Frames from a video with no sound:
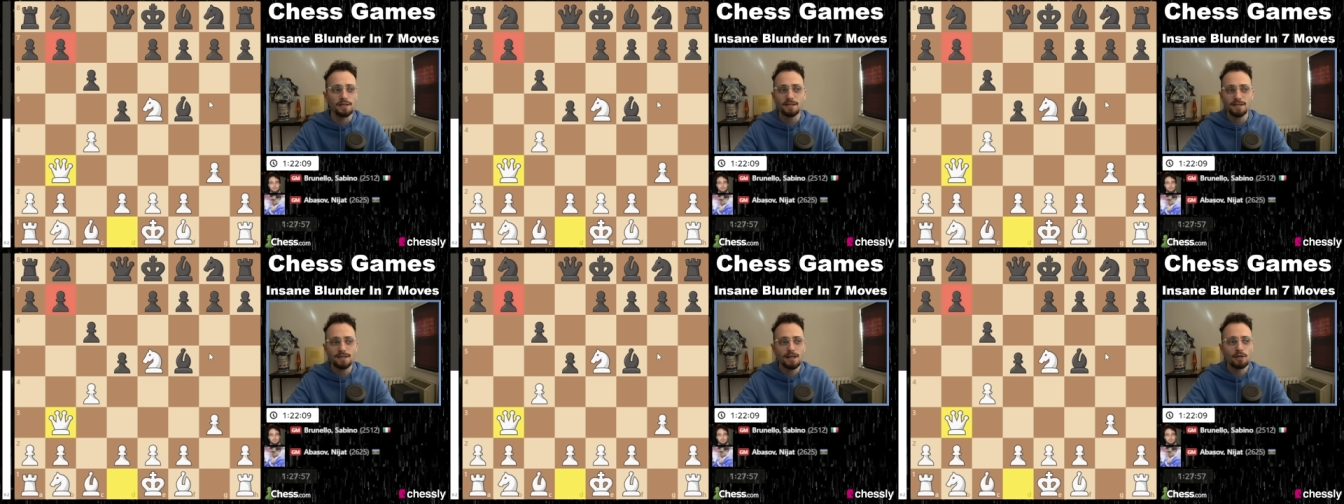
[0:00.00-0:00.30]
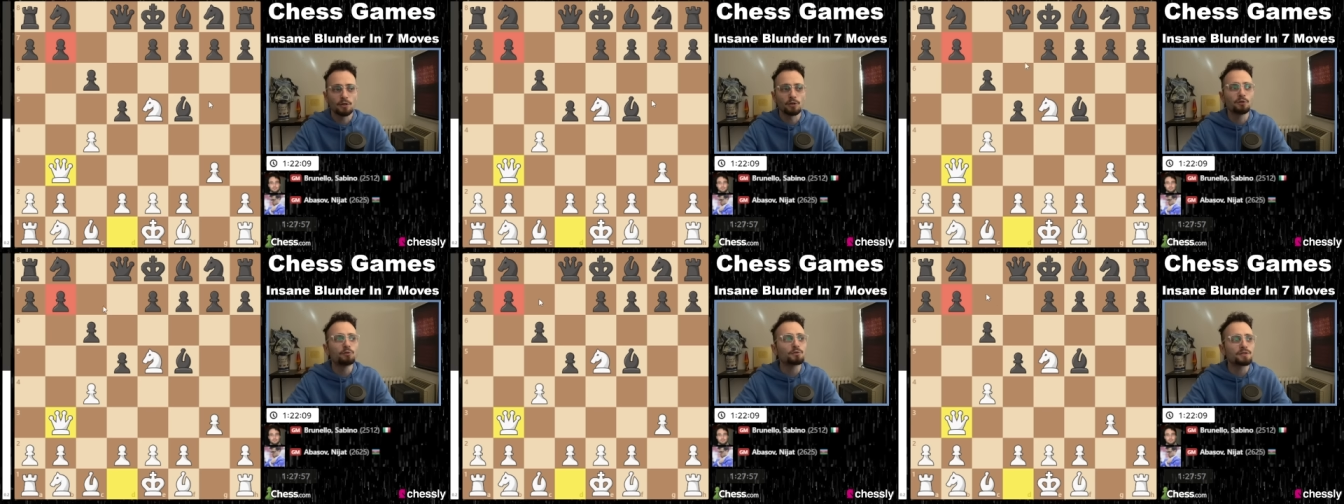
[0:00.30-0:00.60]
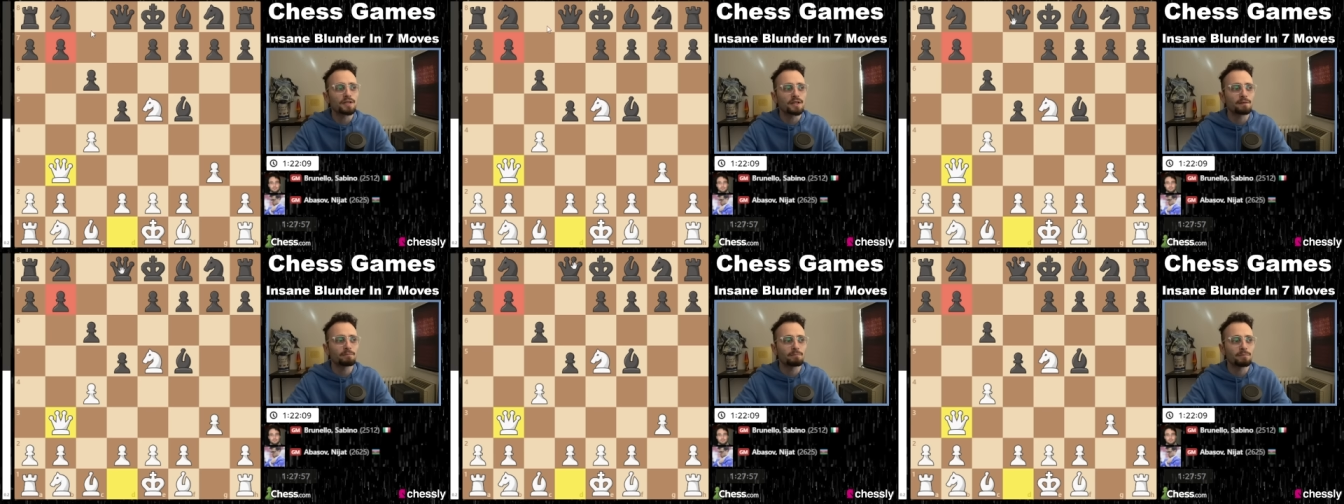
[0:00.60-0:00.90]
It's not
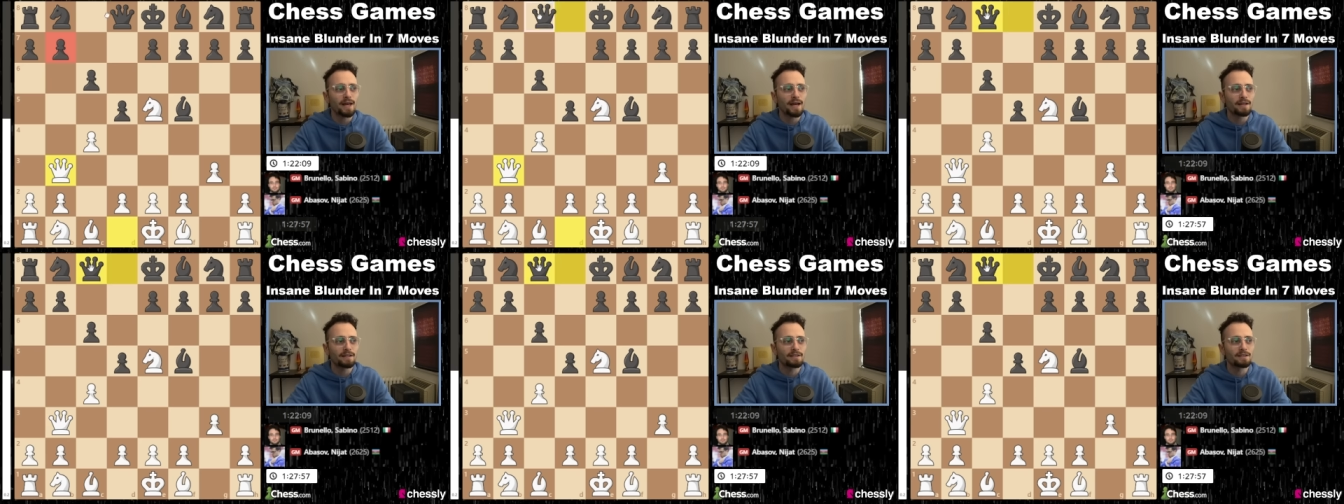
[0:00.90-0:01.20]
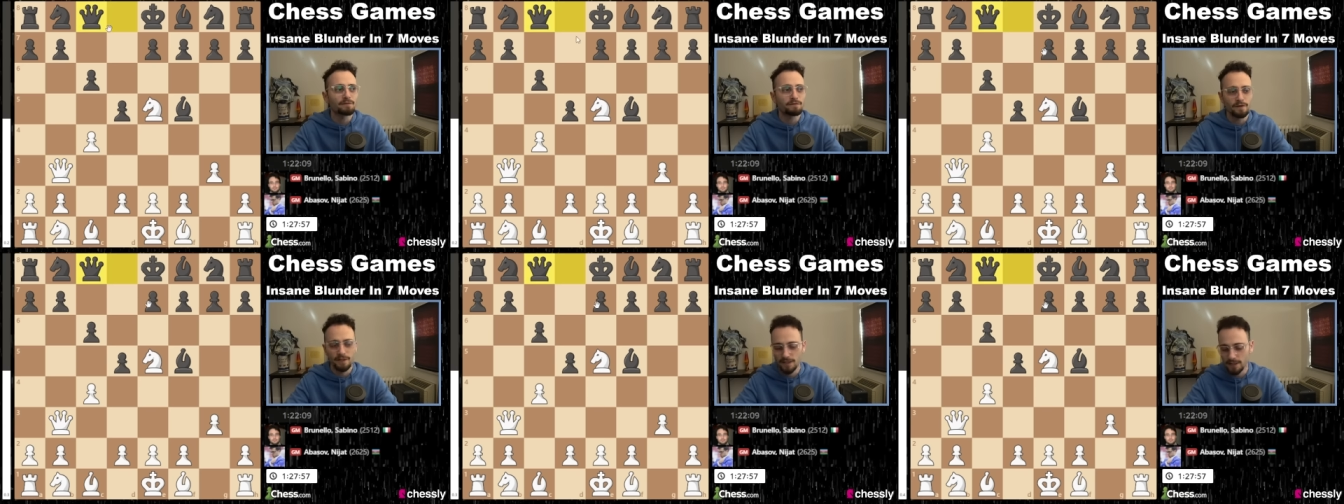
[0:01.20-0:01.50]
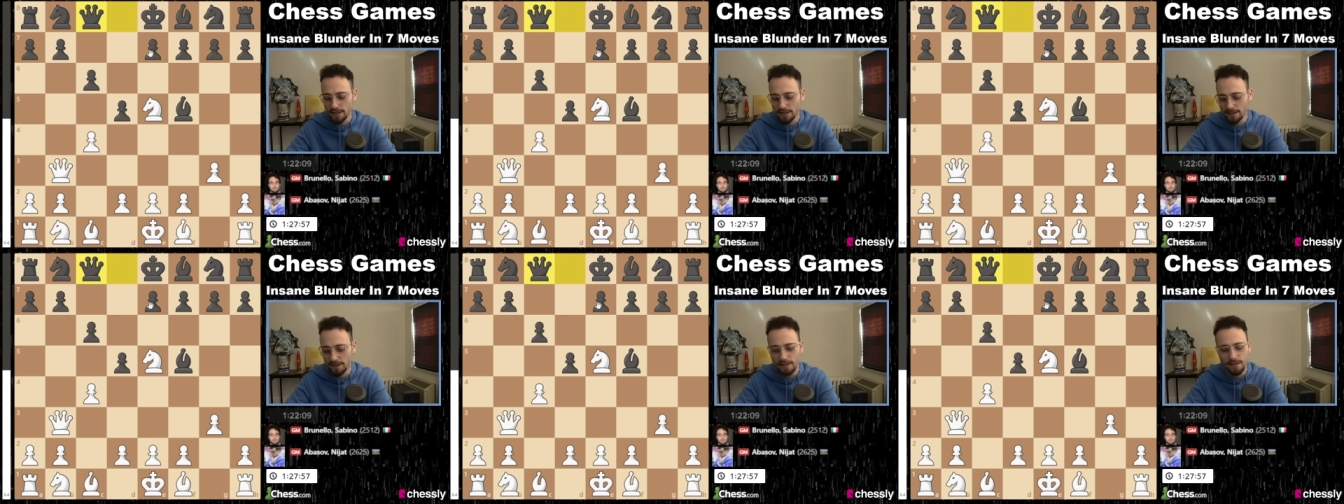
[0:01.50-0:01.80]
losing. Black can defend
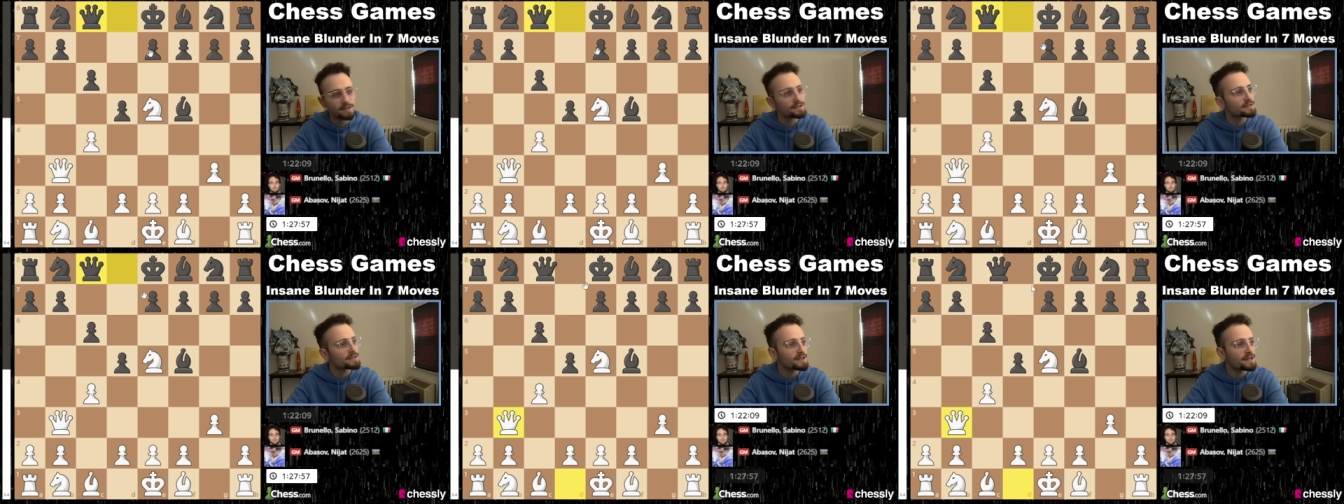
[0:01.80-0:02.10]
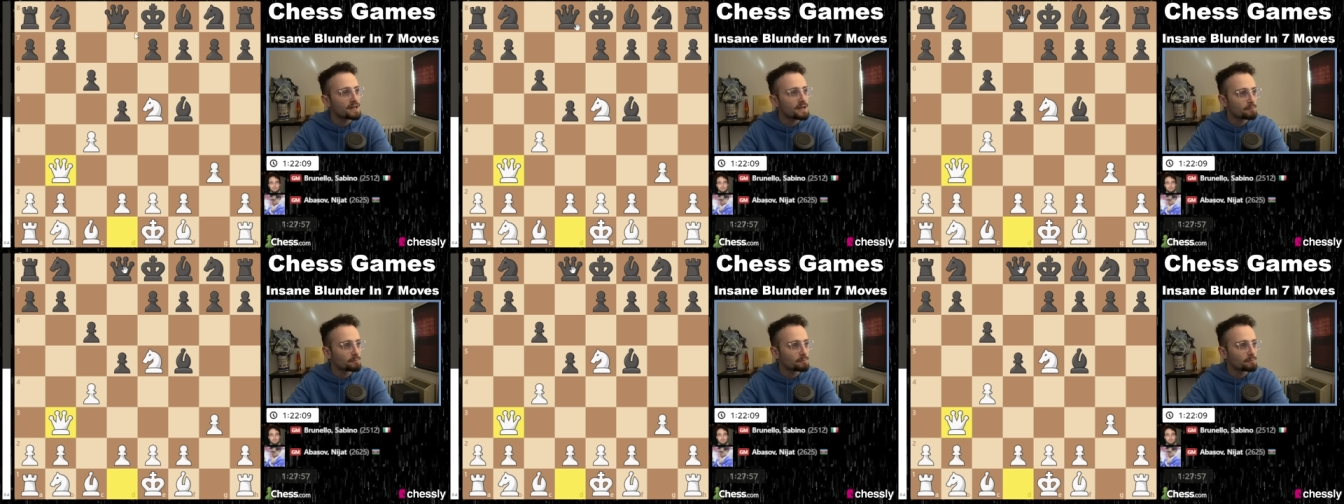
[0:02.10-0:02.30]
it like this.